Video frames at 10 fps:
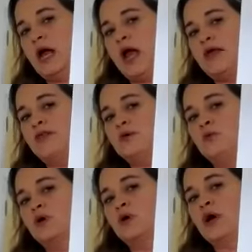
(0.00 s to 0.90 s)
and then
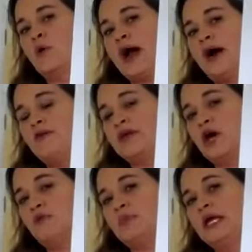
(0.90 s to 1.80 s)
we'll go out the
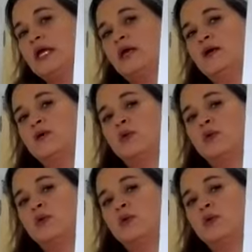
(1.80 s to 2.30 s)
opening here,